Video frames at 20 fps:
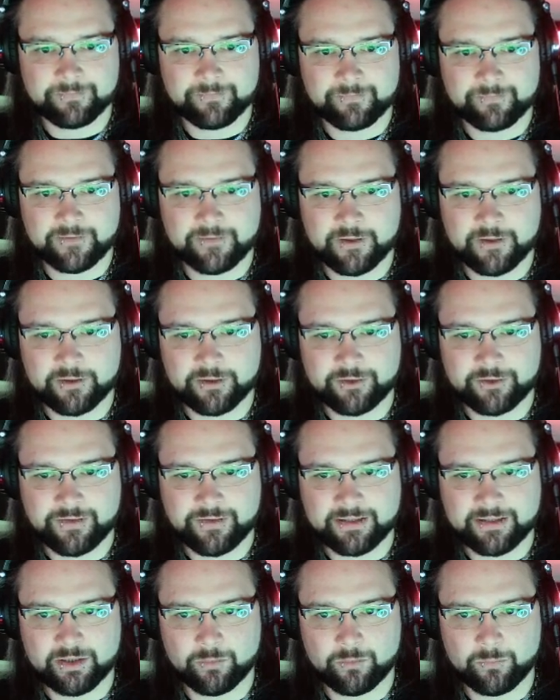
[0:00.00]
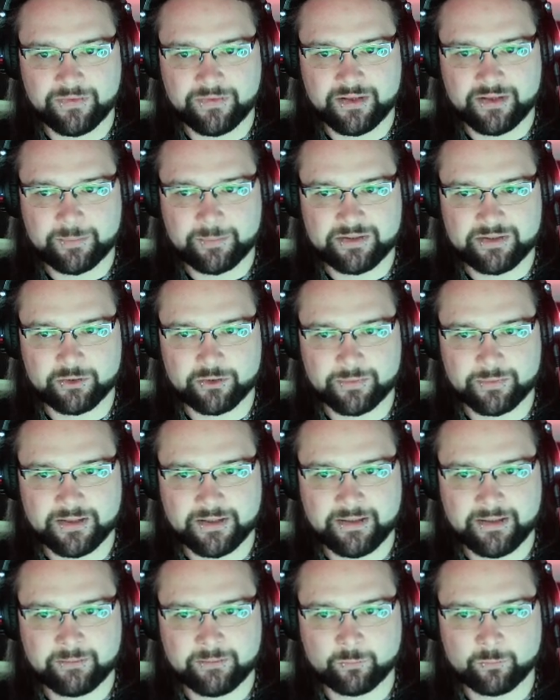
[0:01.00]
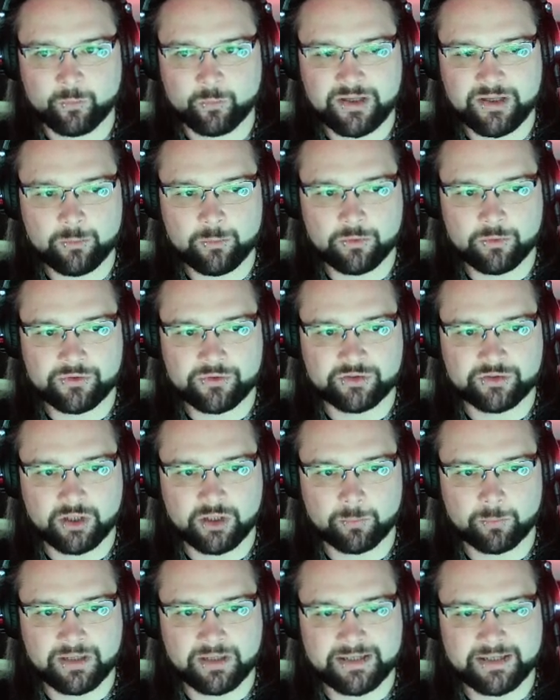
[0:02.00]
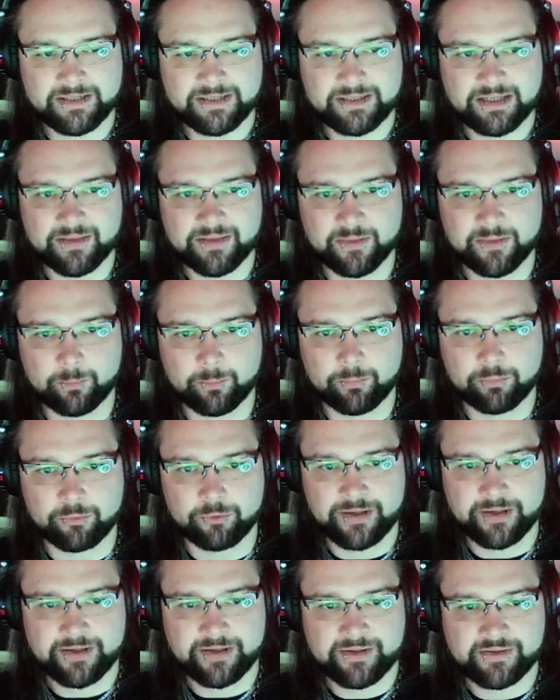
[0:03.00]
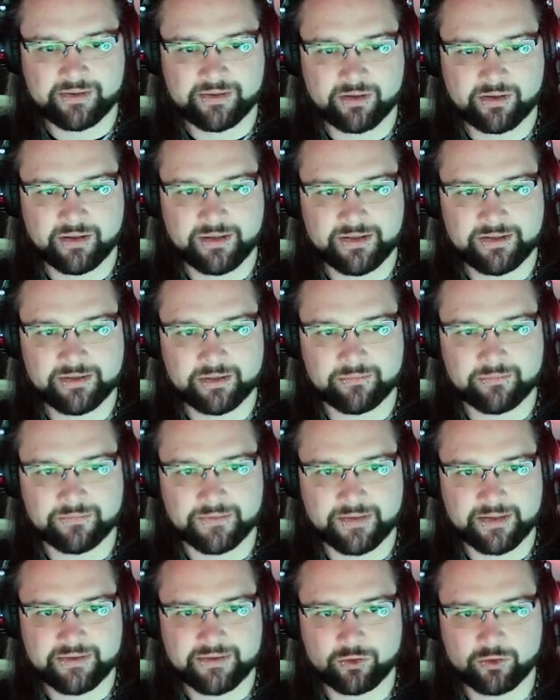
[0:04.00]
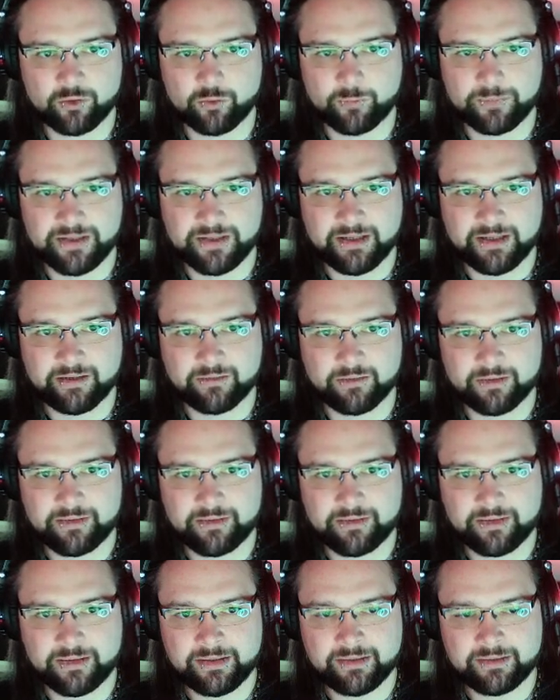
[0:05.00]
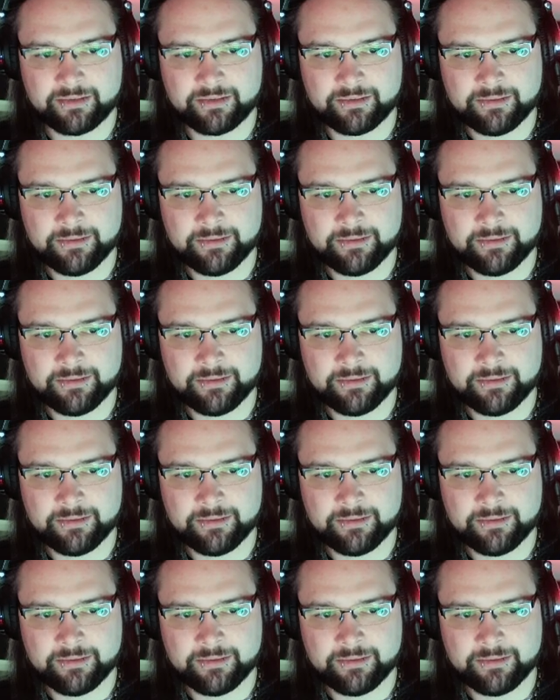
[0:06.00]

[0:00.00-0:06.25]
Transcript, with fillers: they're going to crack on with this bit up here. We will start planning out the brick side of this up here, I think.